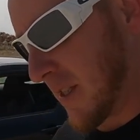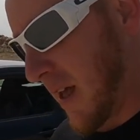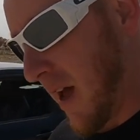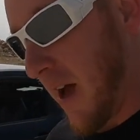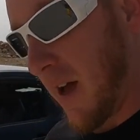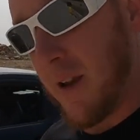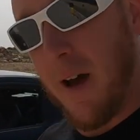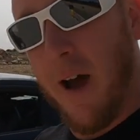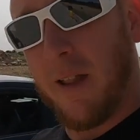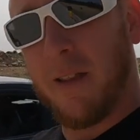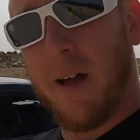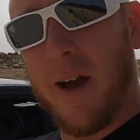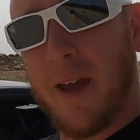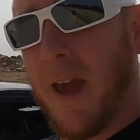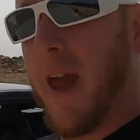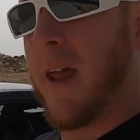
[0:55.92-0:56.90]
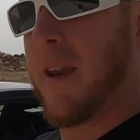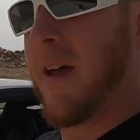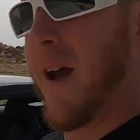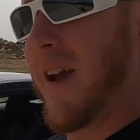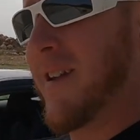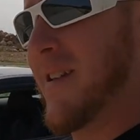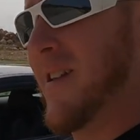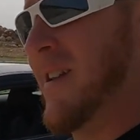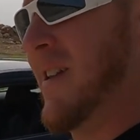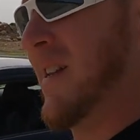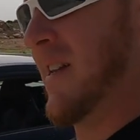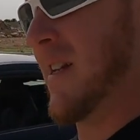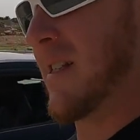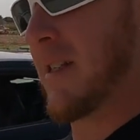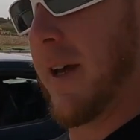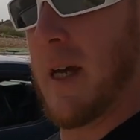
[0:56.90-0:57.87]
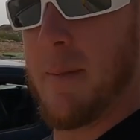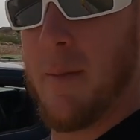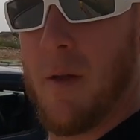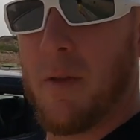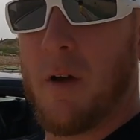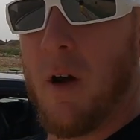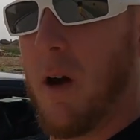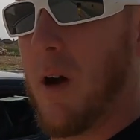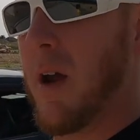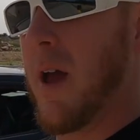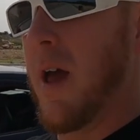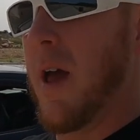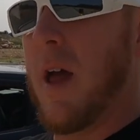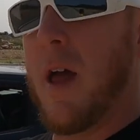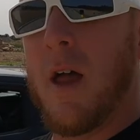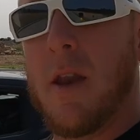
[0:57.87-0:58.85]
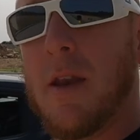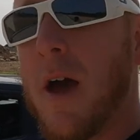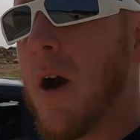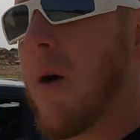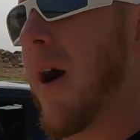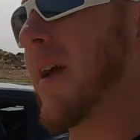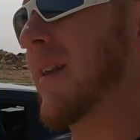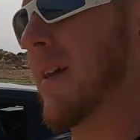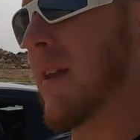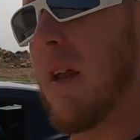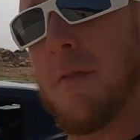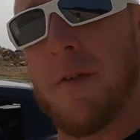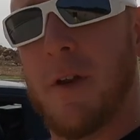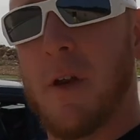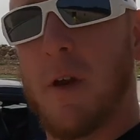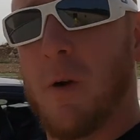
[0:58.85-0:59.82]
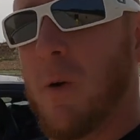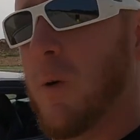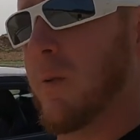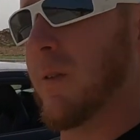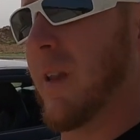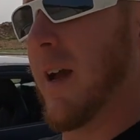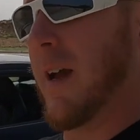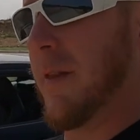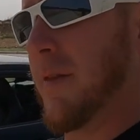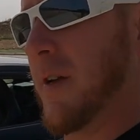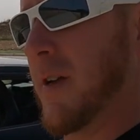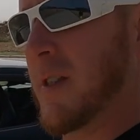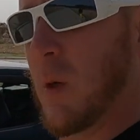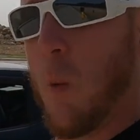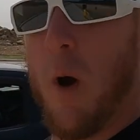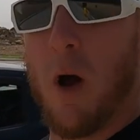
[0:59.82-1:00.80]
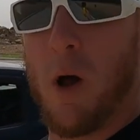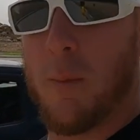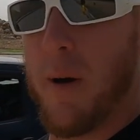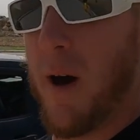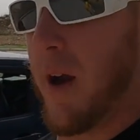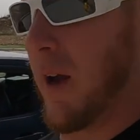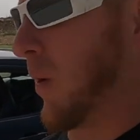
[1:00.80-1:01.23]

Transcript: that I like and I dislike about the car. Now, I did a video like this a while back.